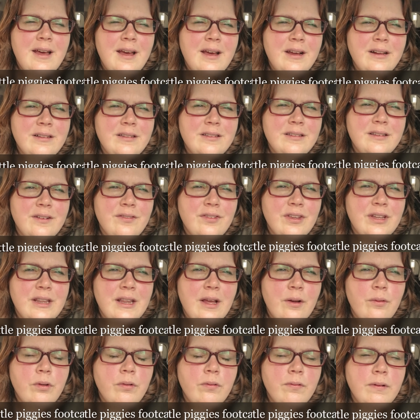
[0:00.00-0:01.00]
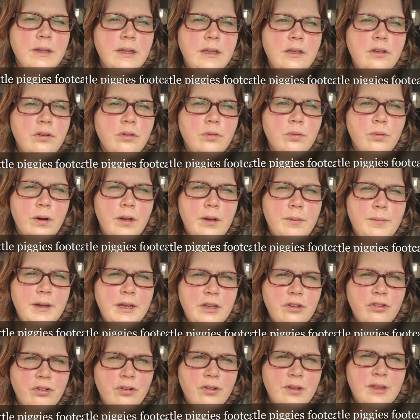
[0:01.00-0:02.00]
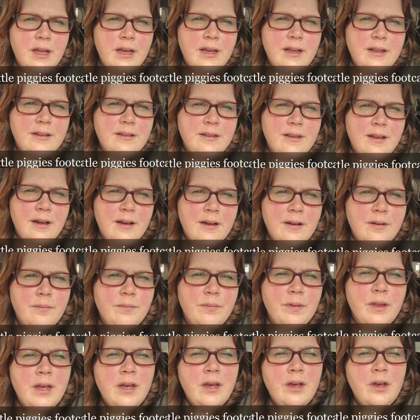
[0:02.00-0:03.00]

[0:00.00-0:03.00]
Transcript: and stuff like that, we really do want to make sure that um,